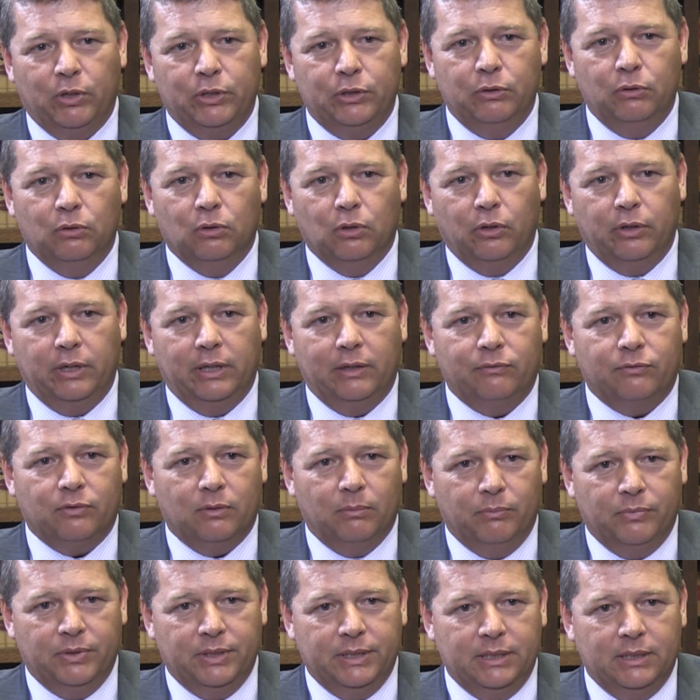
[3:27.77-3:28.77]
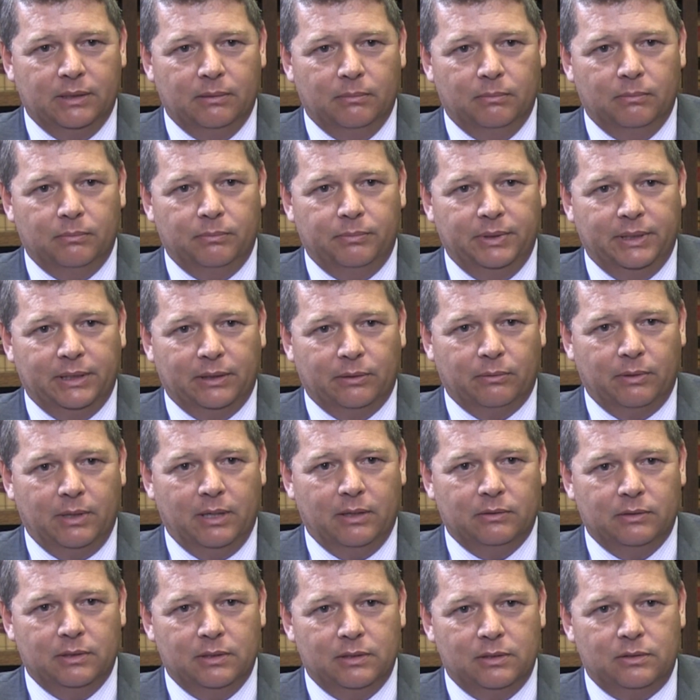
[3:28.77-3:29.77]
What are you learning from them being
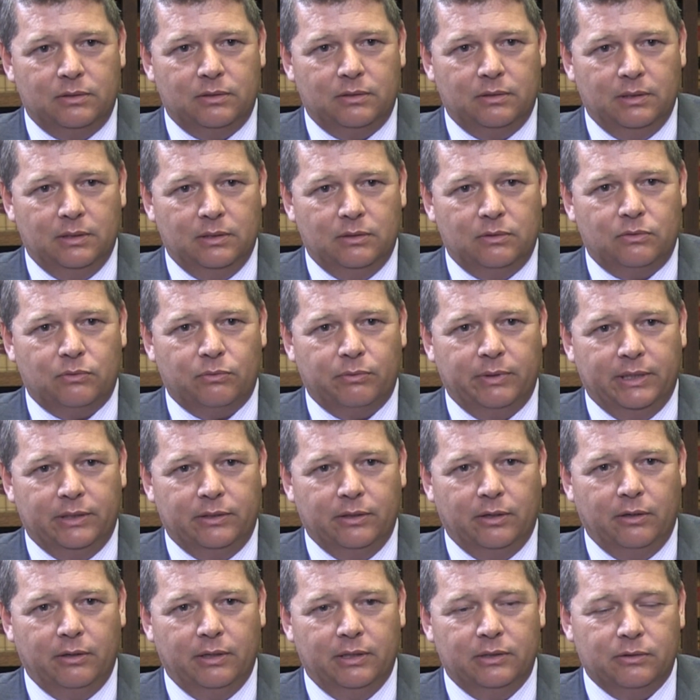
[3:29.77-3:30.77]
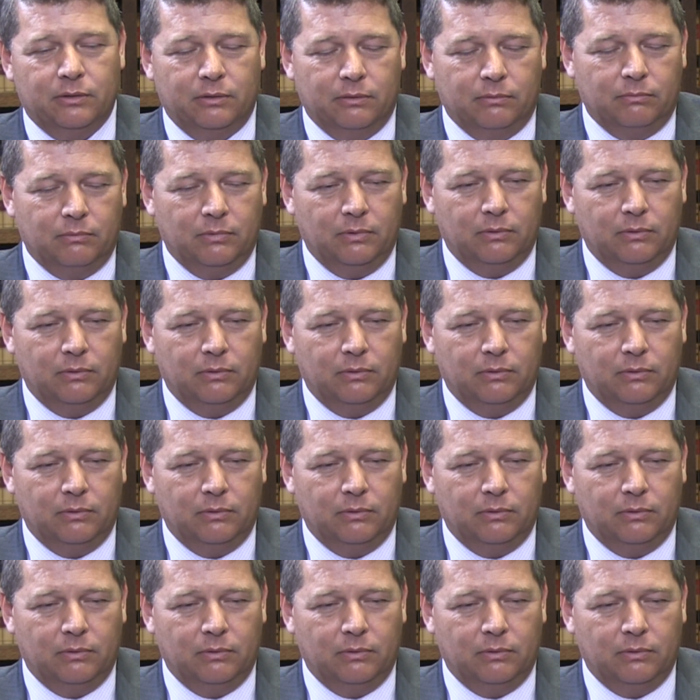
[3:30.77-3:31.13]
around these 2 attorneys, or